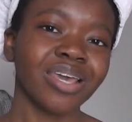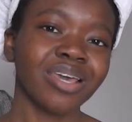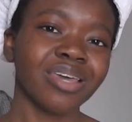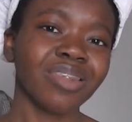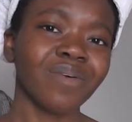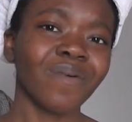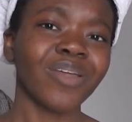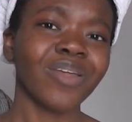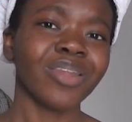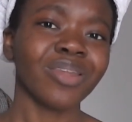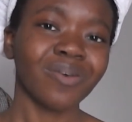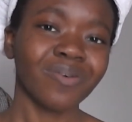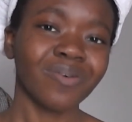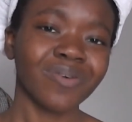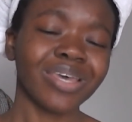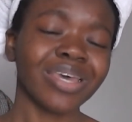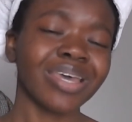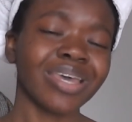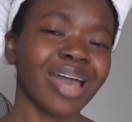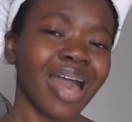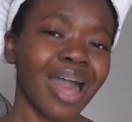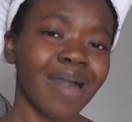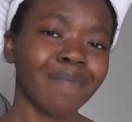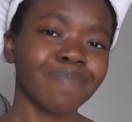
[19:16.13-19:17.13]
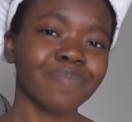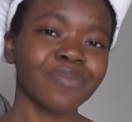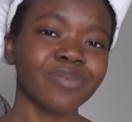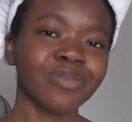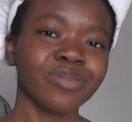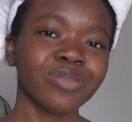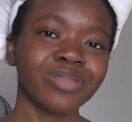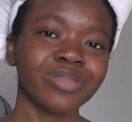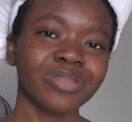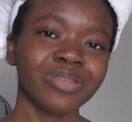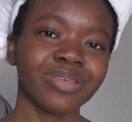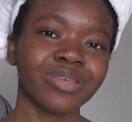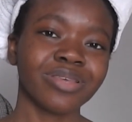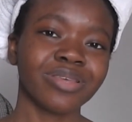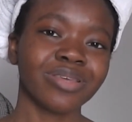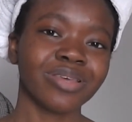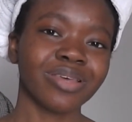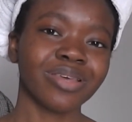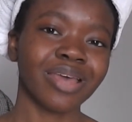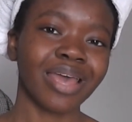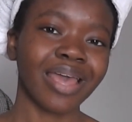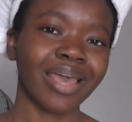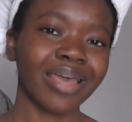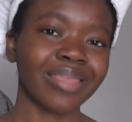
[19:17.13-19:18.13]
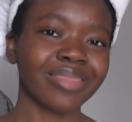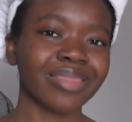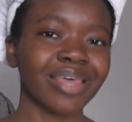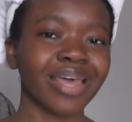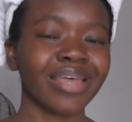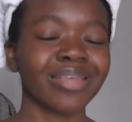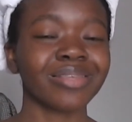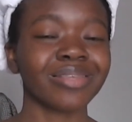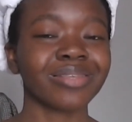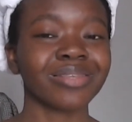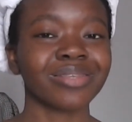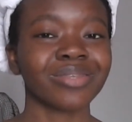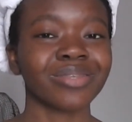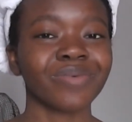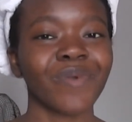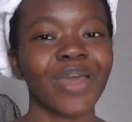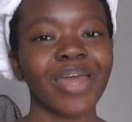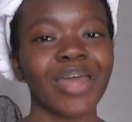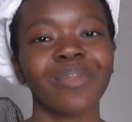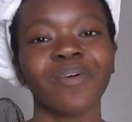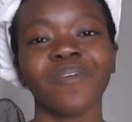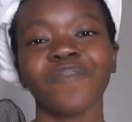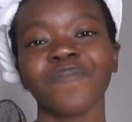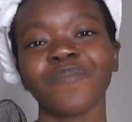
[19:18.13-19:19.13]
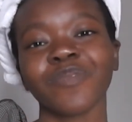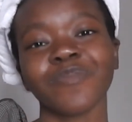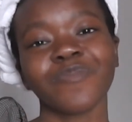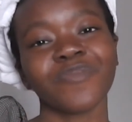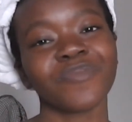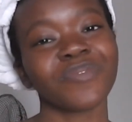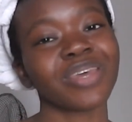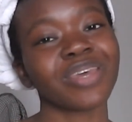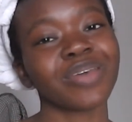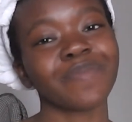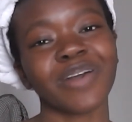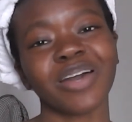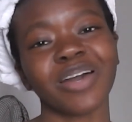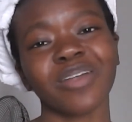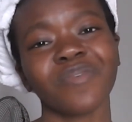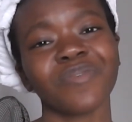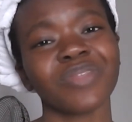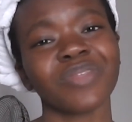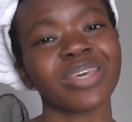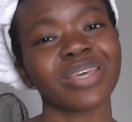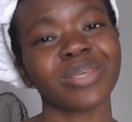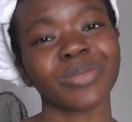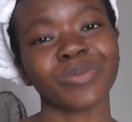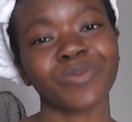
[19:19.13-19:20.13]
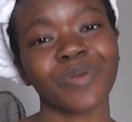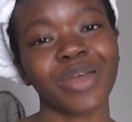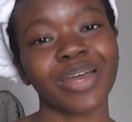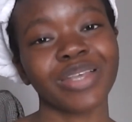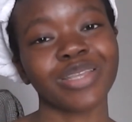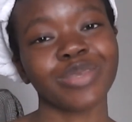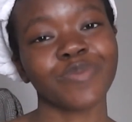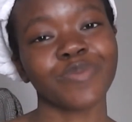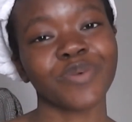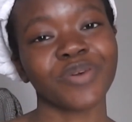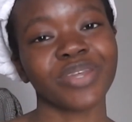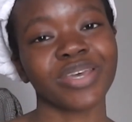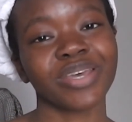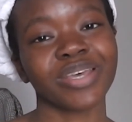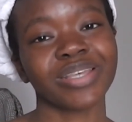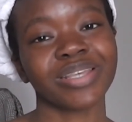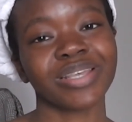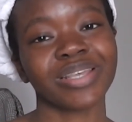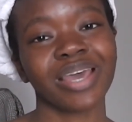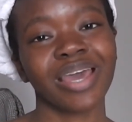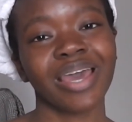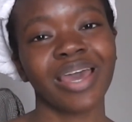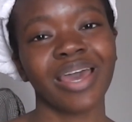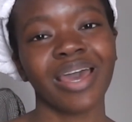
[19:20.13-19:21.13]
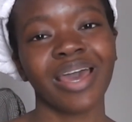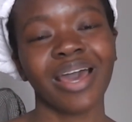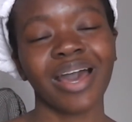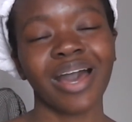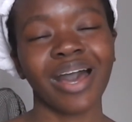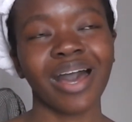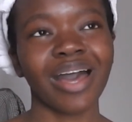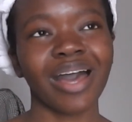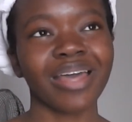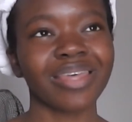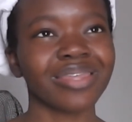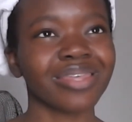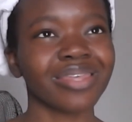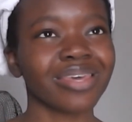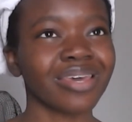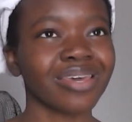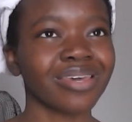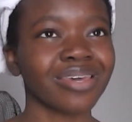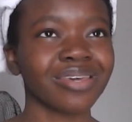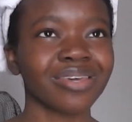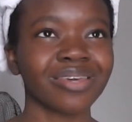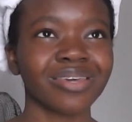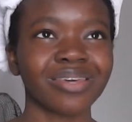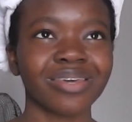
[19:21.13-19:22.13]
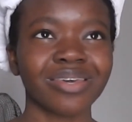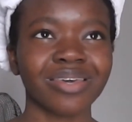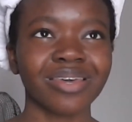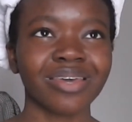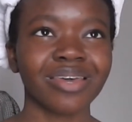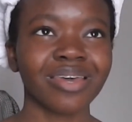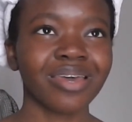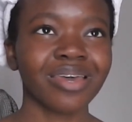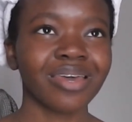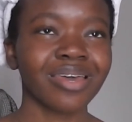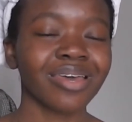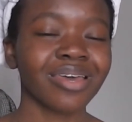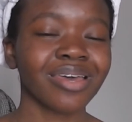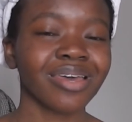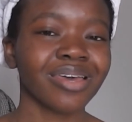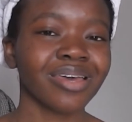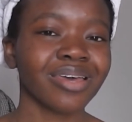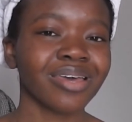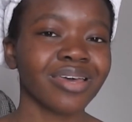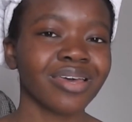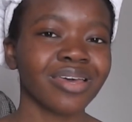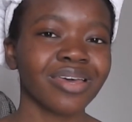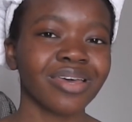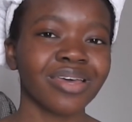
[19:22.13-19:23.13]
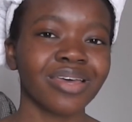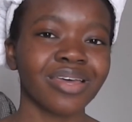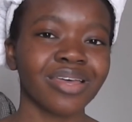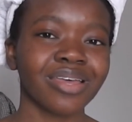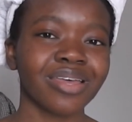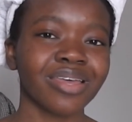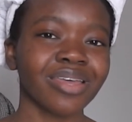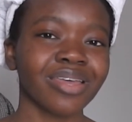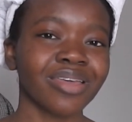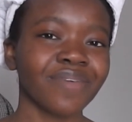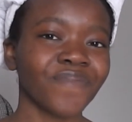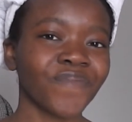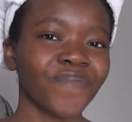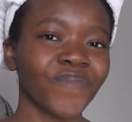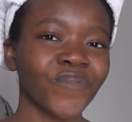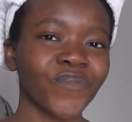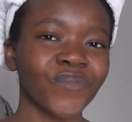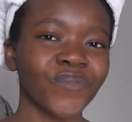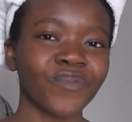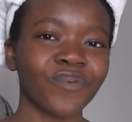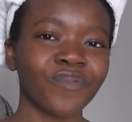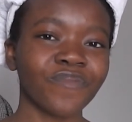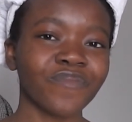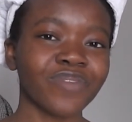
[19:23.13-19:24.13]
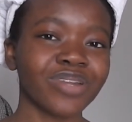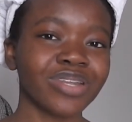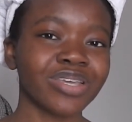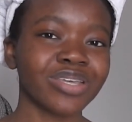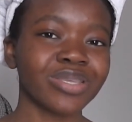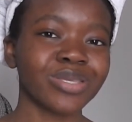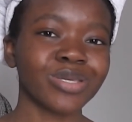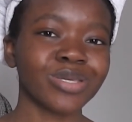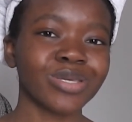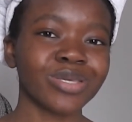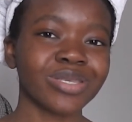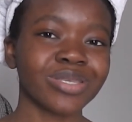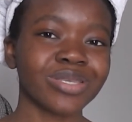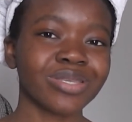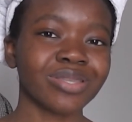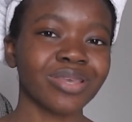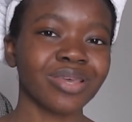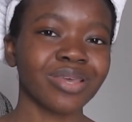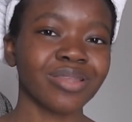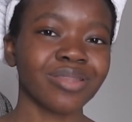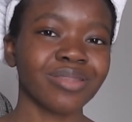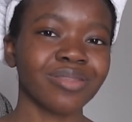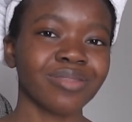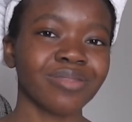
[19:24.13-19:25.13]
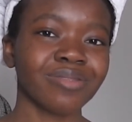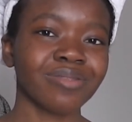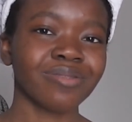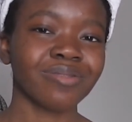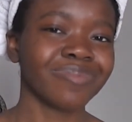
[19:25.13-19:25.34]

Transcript: you know, I know it, happens, and that's the way a lot of people think, but I don't think it's right to be honest. I think if you're not religious, then